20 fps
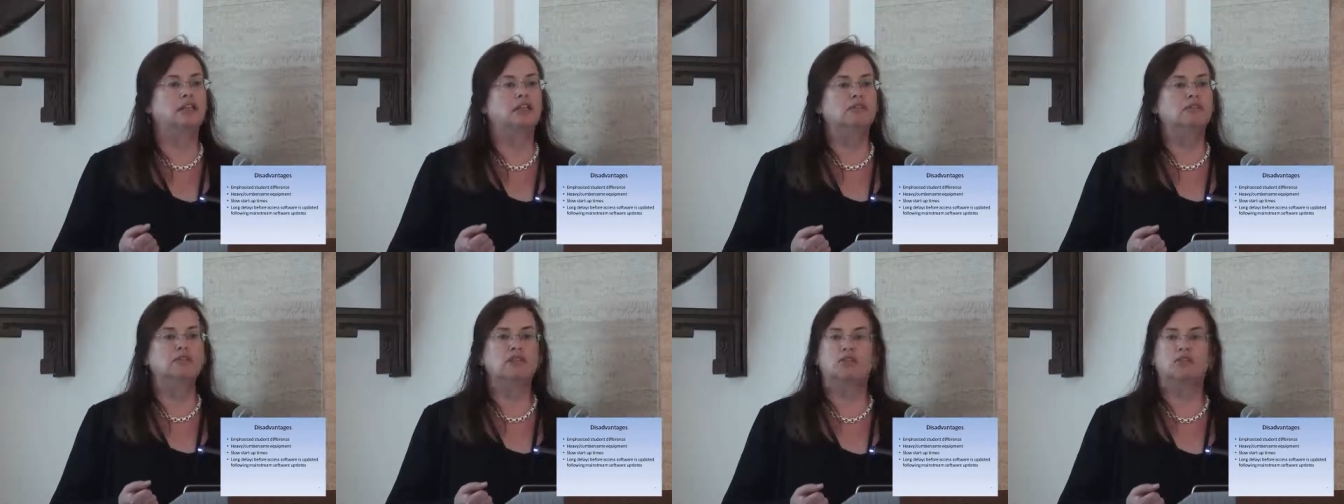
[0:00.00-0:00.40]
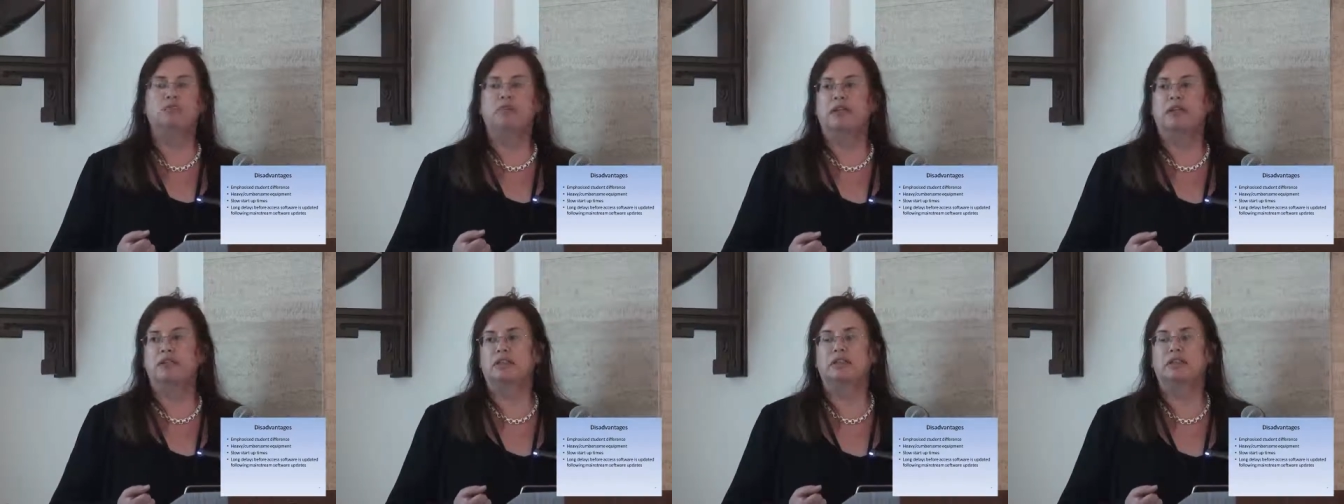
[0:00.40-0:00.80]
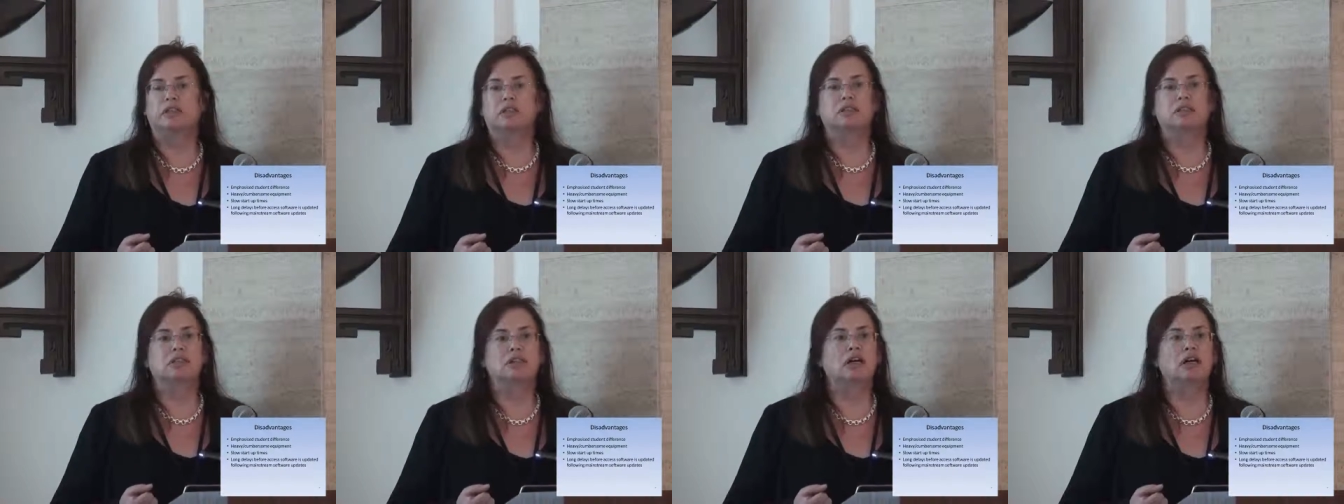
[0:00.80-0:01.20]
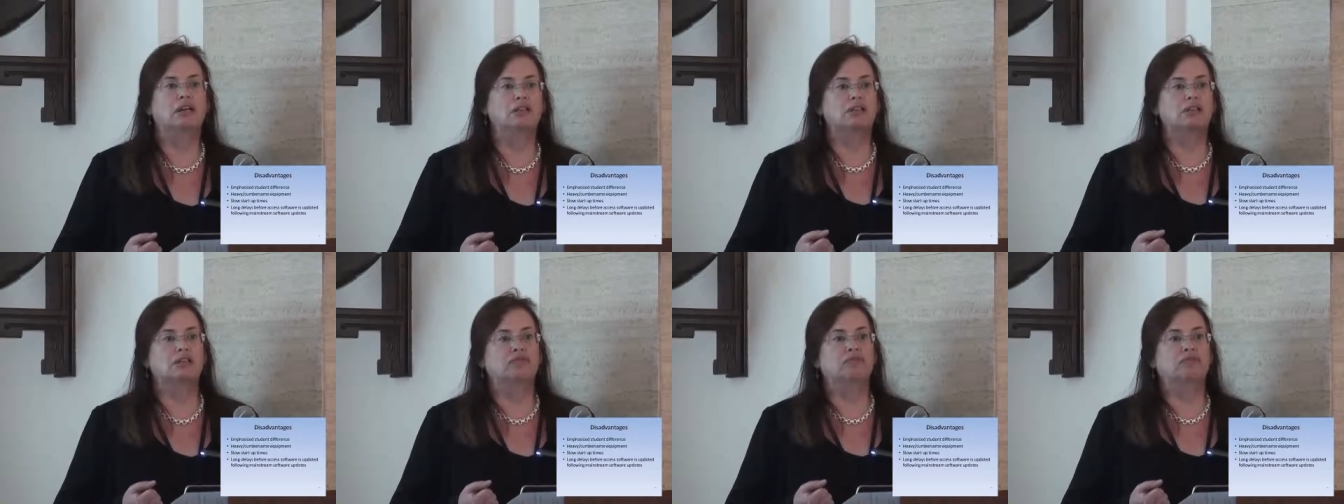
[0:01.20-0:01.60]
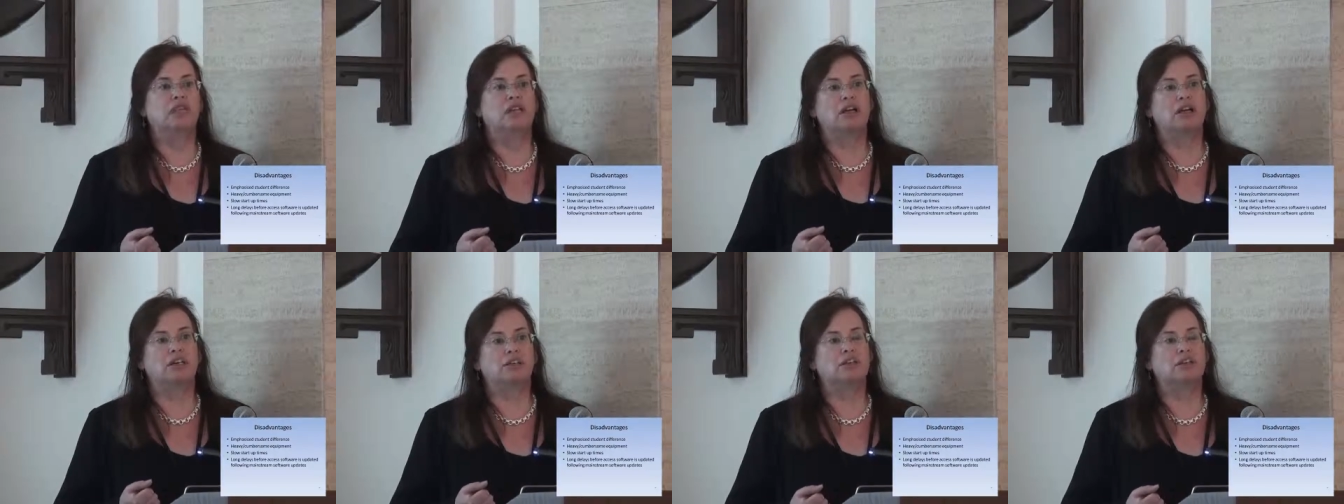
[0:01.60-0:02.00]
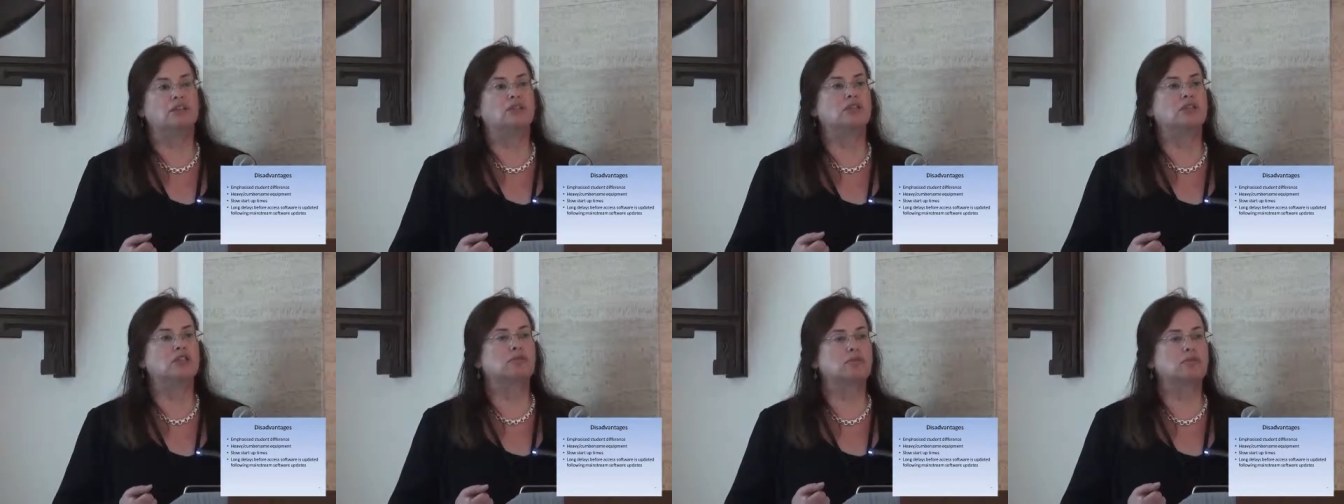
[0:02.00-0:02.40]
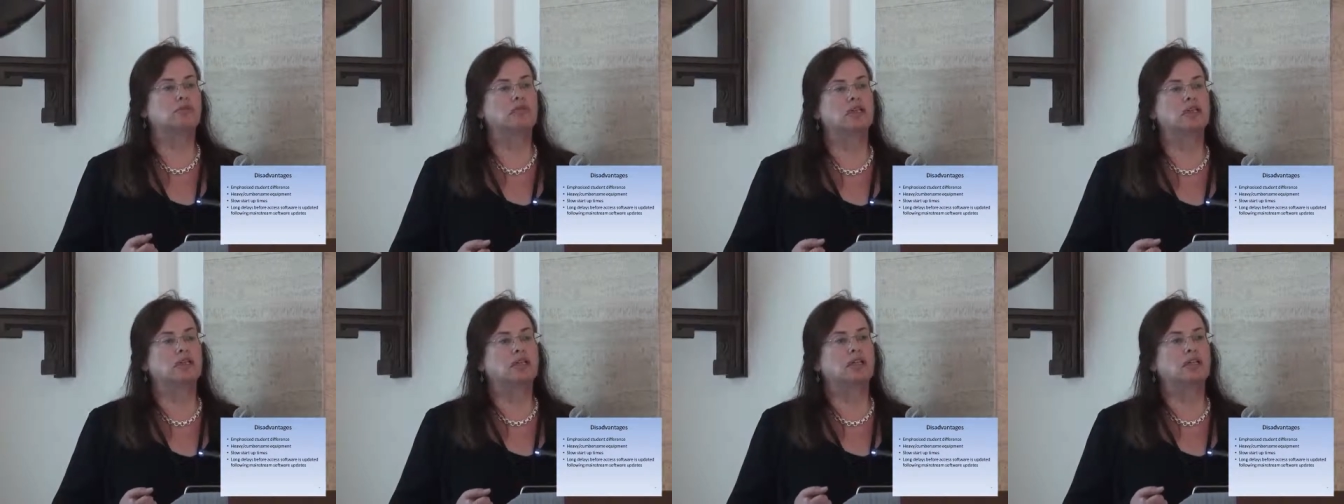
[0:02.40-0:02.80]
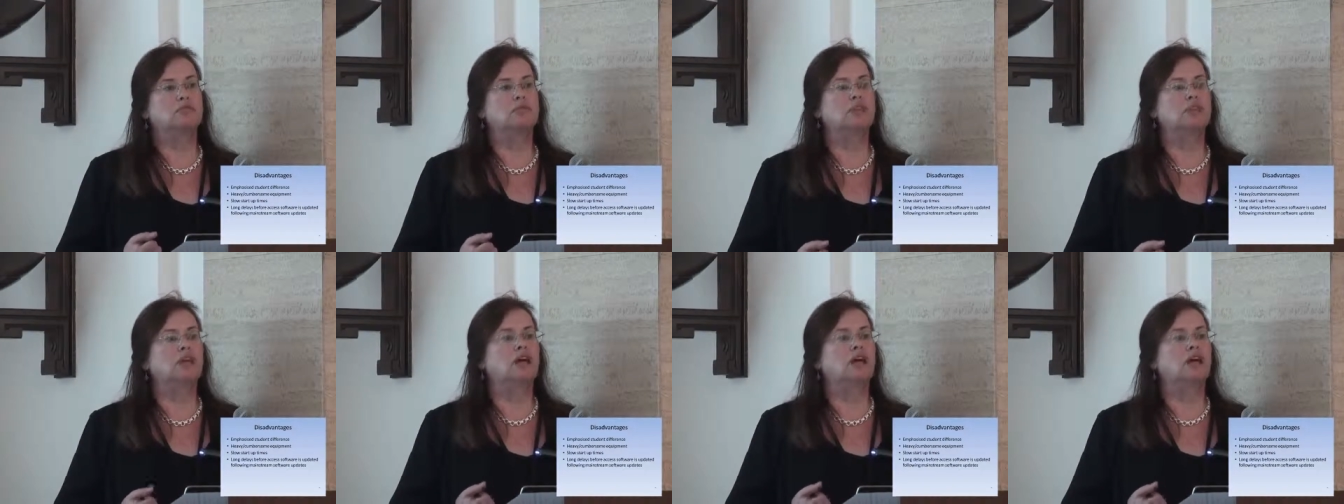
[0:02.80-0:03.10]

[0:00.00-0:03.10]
which meant that our BI students were working with